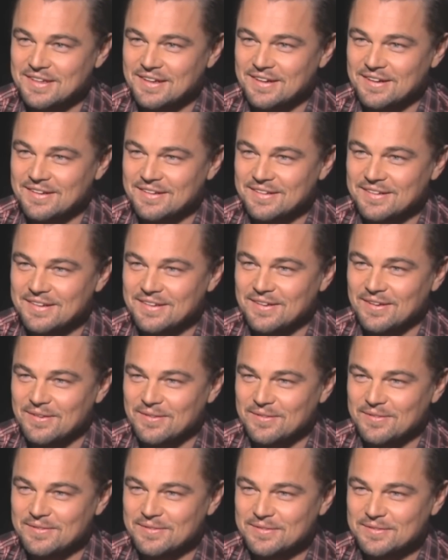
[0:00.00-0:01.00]
you
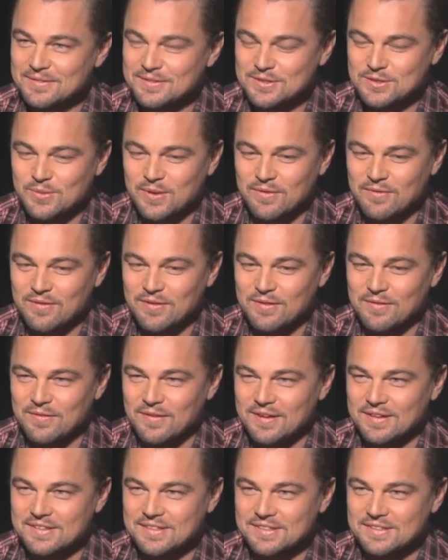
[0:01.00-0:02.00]
know... swing for the
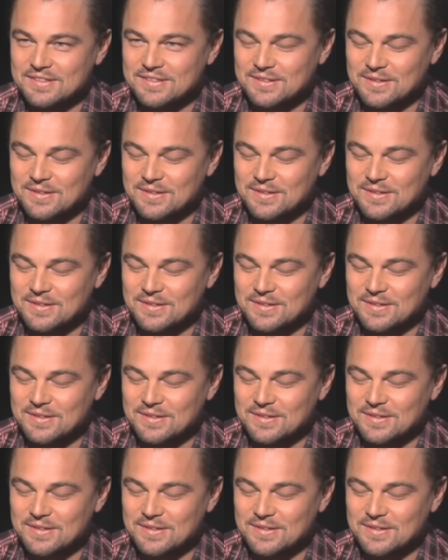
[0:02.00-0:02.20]
fences,